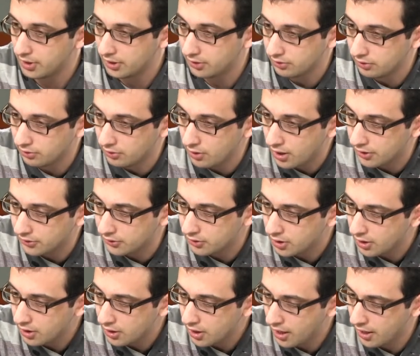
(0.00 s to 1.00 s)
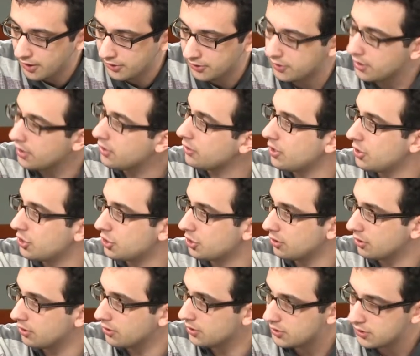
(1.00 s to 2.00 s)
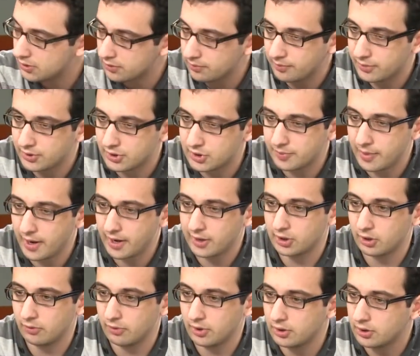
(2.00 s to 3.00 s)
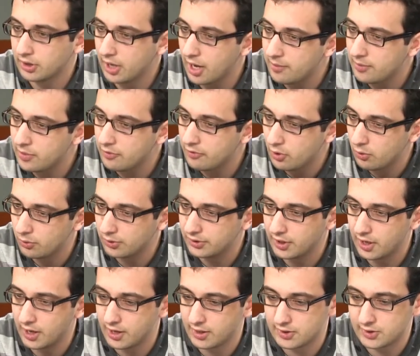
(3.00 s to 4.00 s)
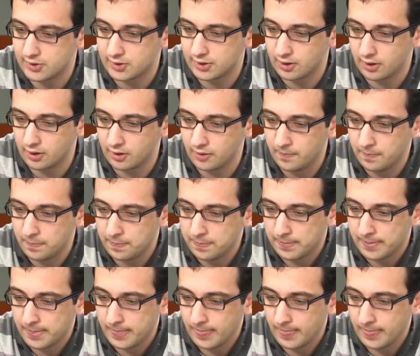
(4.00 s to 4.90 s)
I mean, non-ethnic nationalist perspective. It can be viewed as an